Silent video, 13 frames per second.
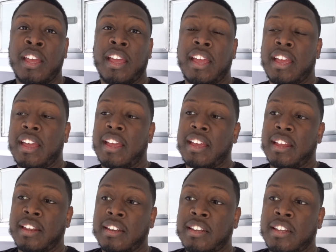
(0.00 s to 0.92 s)

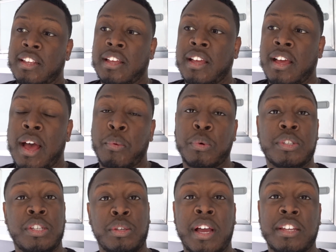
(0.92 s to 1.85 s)
and I will
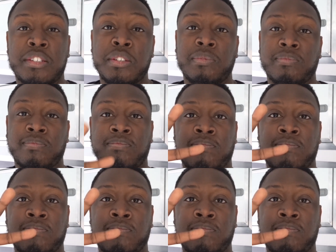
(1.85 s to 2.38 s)
see you guys soon.